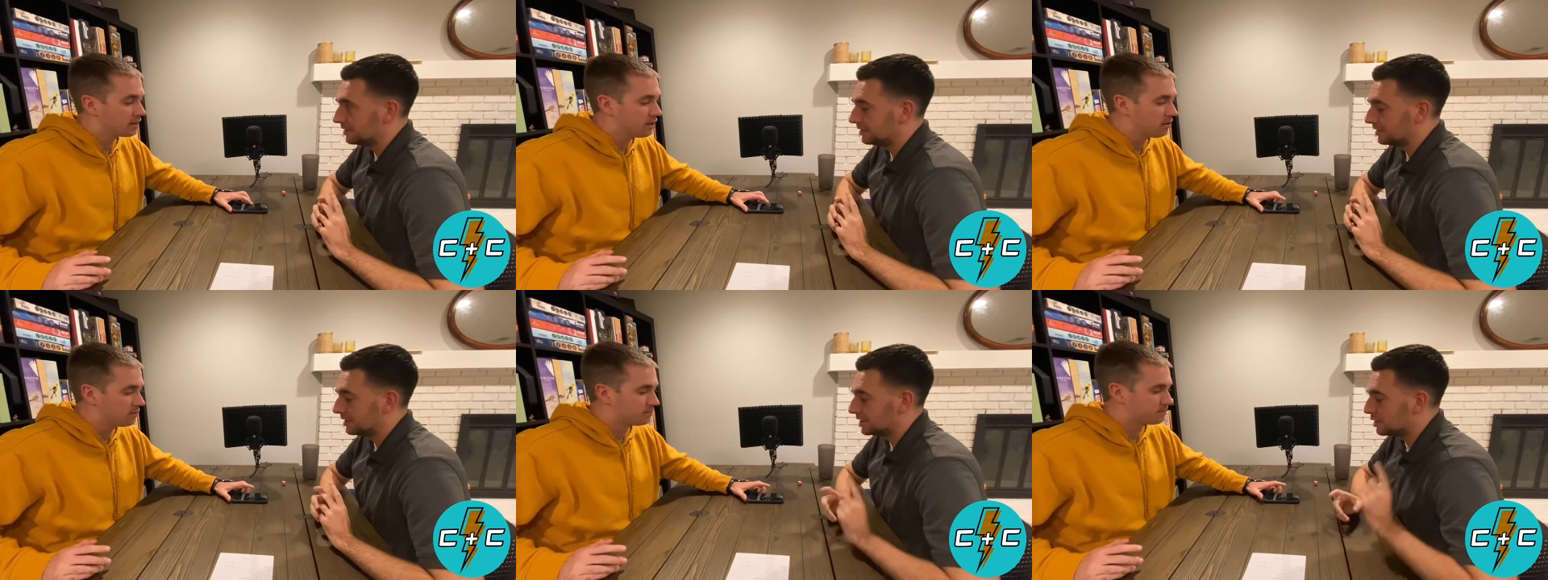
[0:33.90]

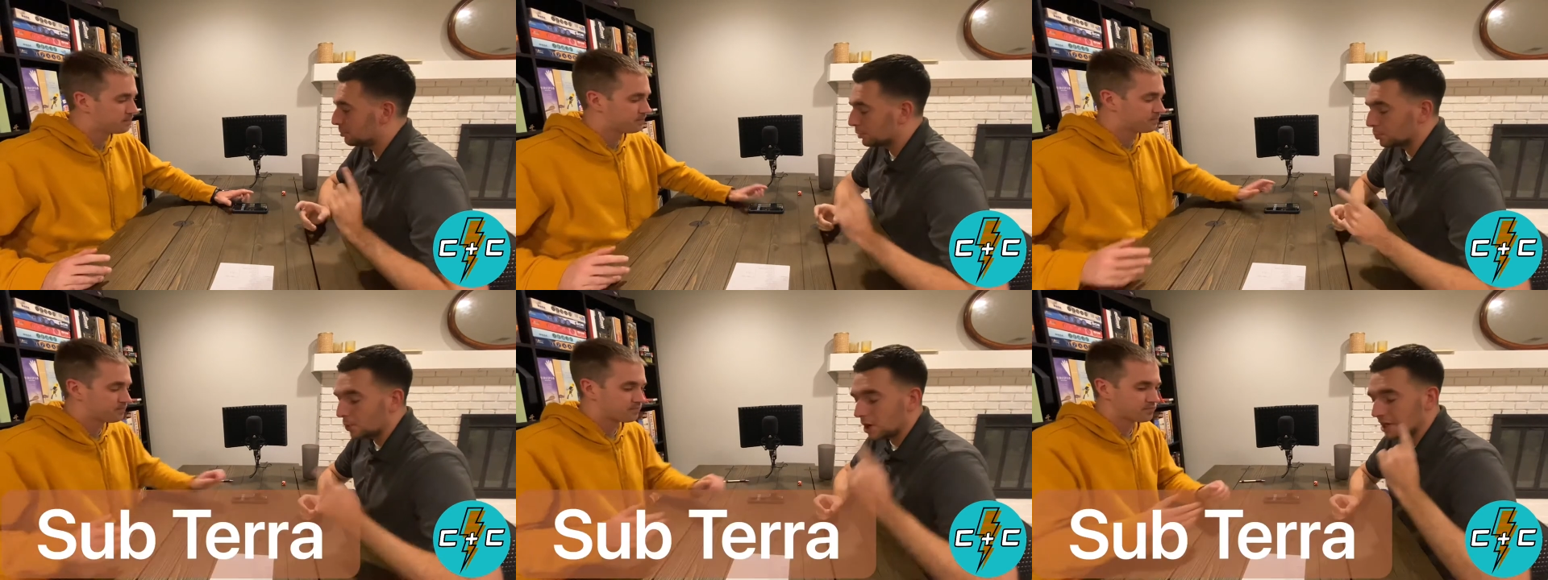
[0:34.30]
Speaker 1: go. Number
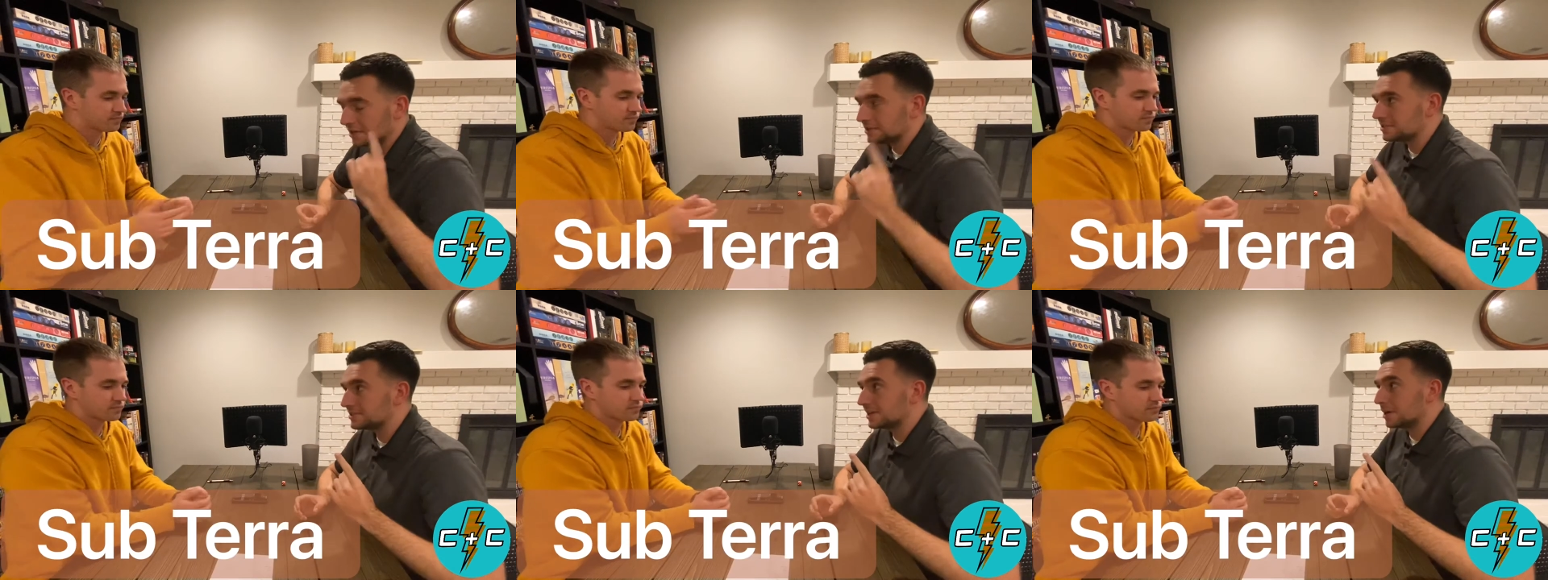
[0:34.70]
one,
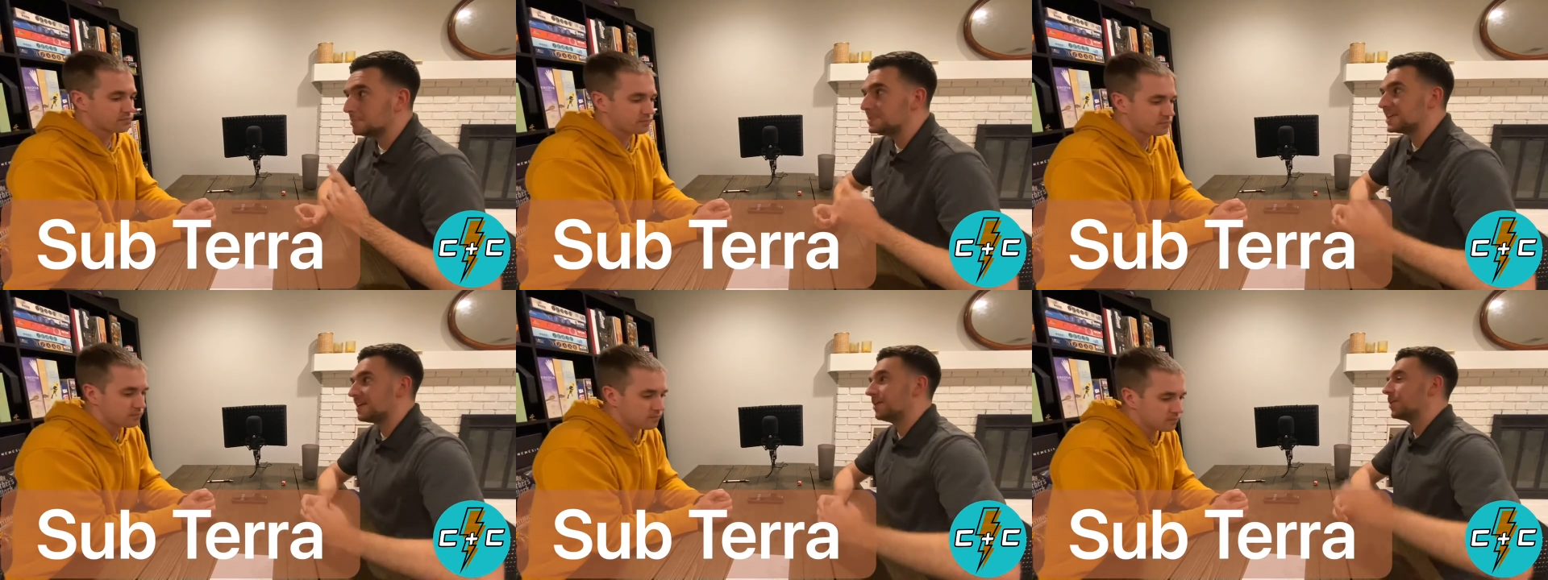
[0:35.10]

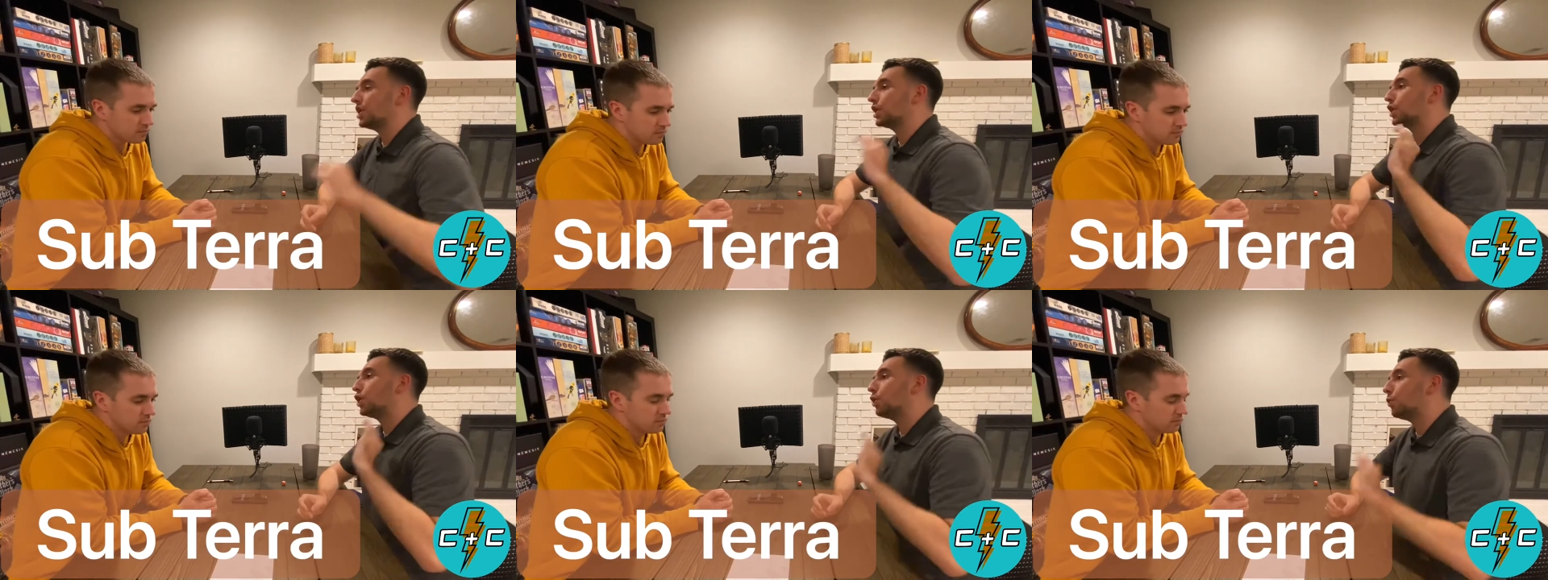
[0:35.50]
Subterra,
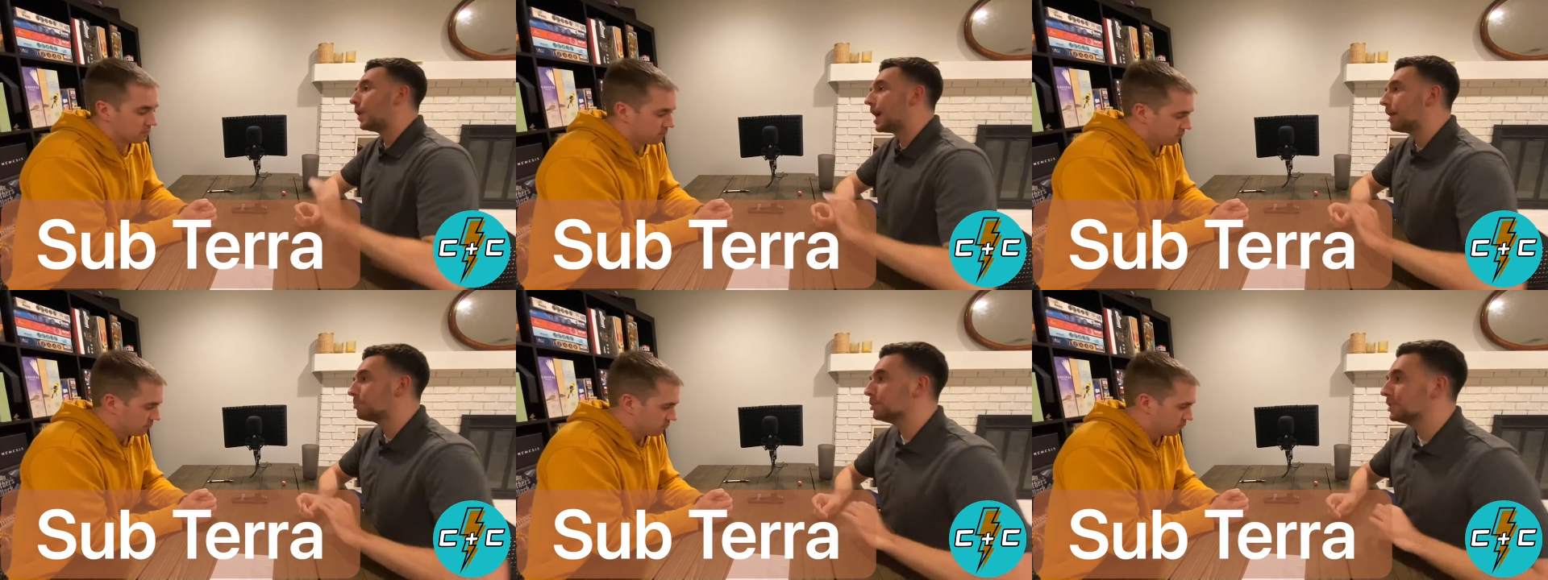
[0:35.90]

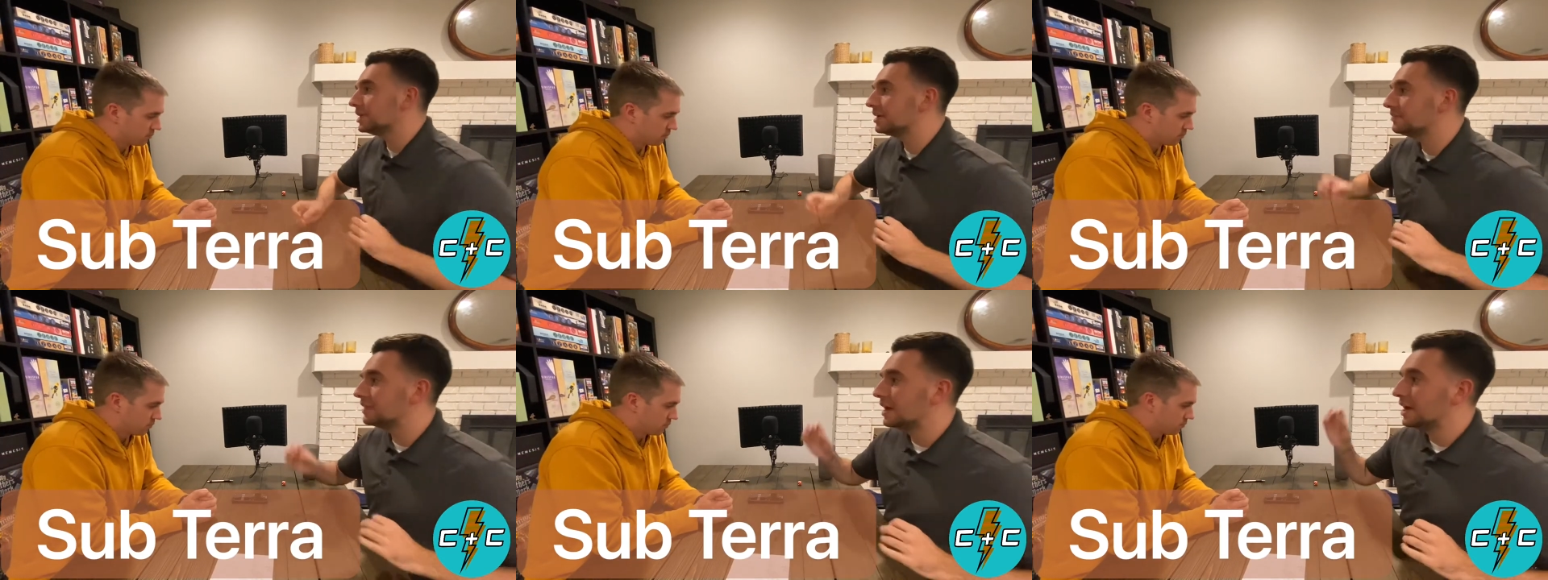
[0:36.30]

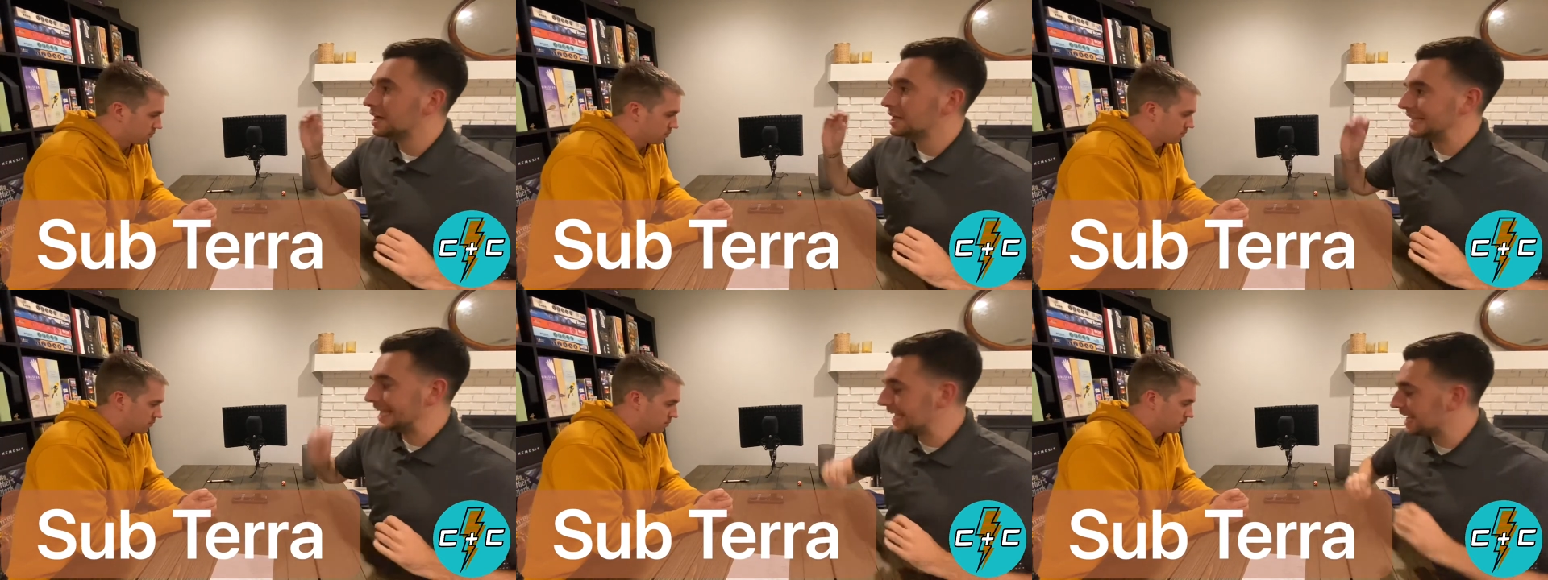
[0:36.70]
cooperative,
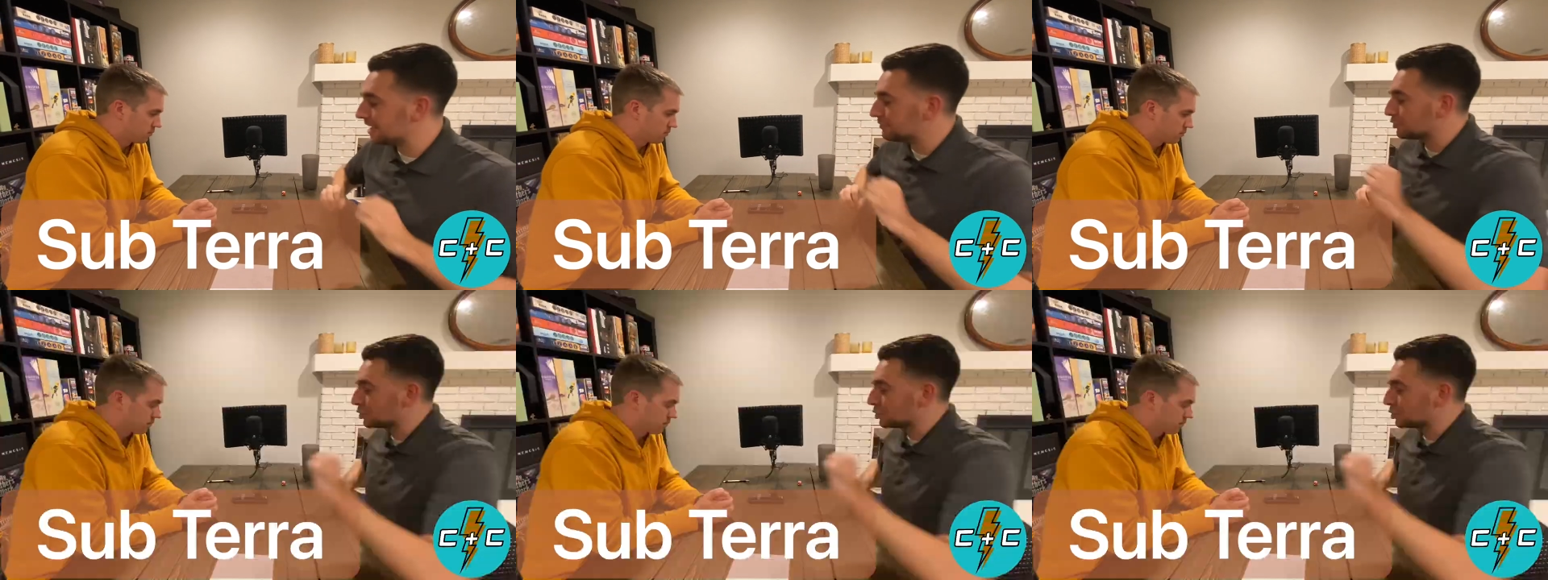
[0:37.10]
cave